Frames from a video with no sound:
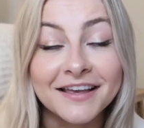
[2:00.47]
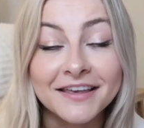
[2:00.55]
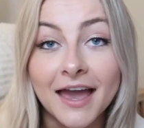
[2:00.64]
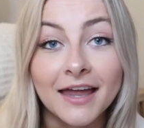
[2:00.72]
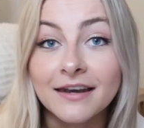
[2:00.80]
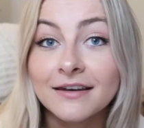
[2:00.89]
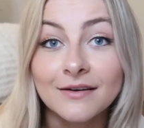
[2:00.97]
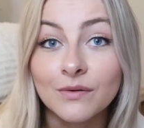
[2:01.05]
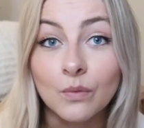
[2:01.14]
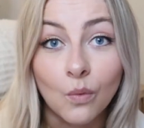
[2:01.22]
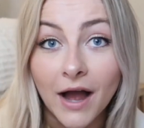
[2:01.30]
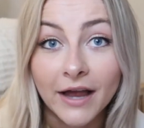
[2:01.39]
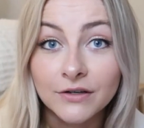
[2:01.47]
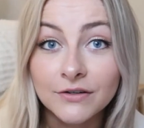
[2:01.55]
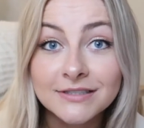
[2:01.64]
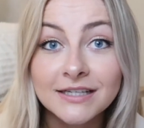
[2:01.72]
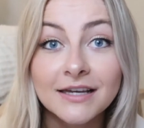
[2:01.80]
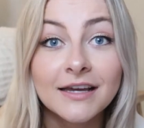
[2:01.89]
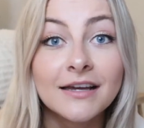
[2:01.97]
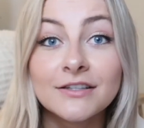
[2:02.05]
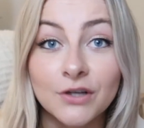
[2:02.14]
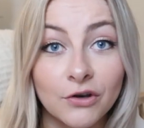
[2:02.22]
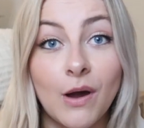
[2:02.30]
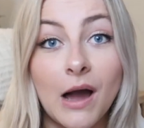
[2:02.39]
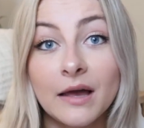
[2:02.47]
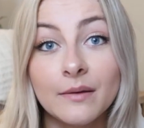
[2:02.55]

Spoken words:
again, wild. Don't know how